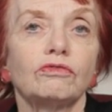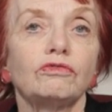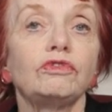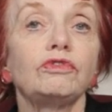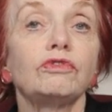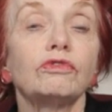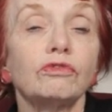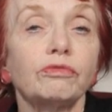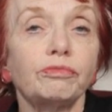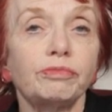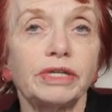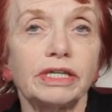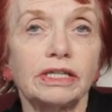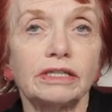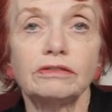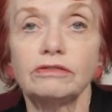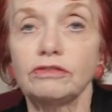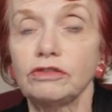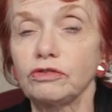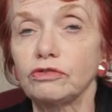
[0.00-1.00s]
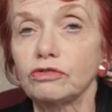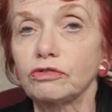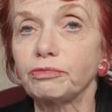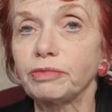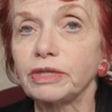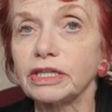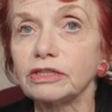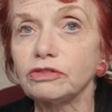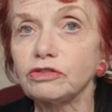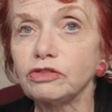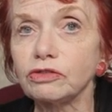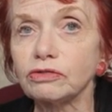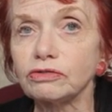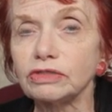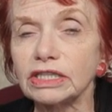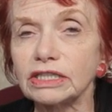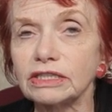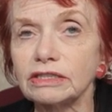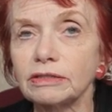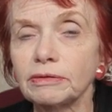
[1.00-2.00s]
European
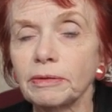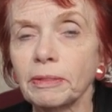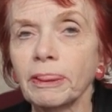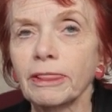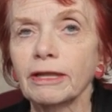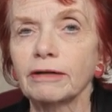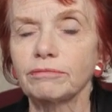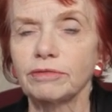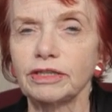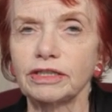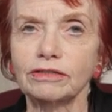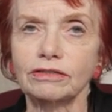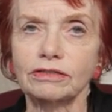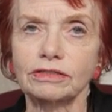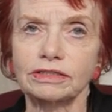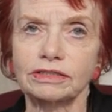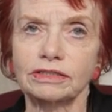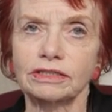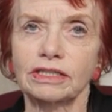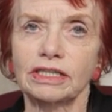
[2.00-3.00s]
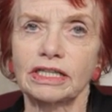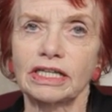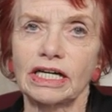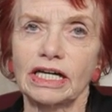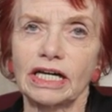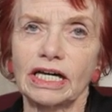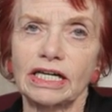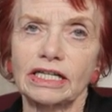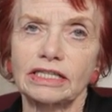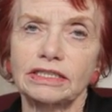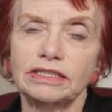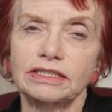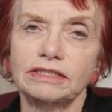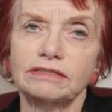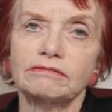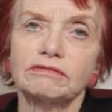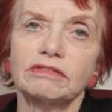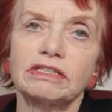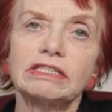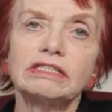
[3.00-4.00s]
Union, because
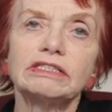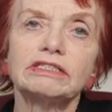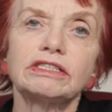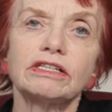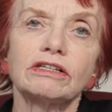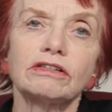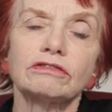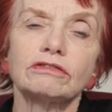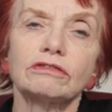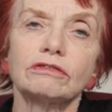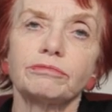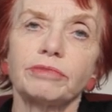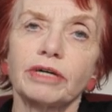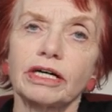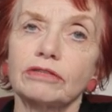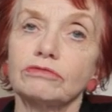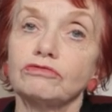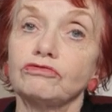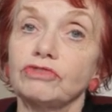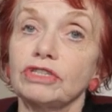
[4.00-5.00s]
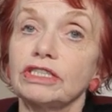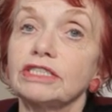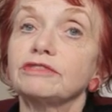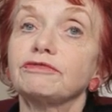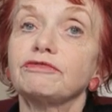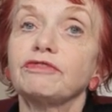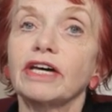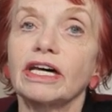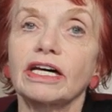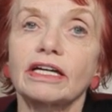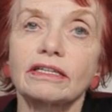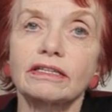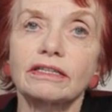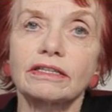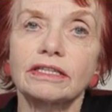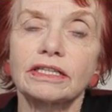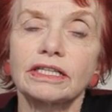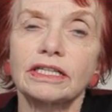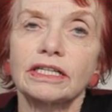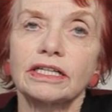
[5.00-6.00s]
as internal boundaries
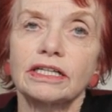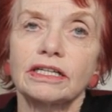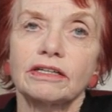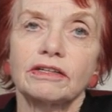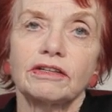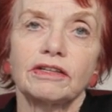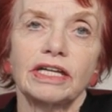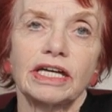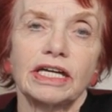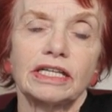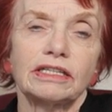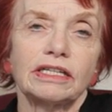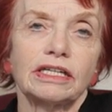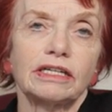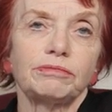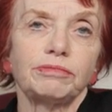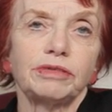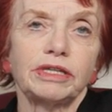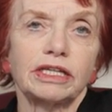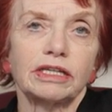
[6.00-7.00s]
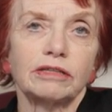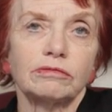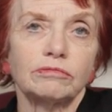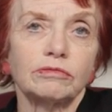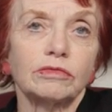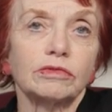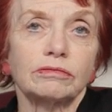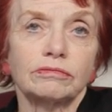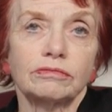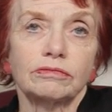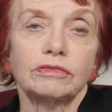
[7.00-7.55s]
fell, then it became,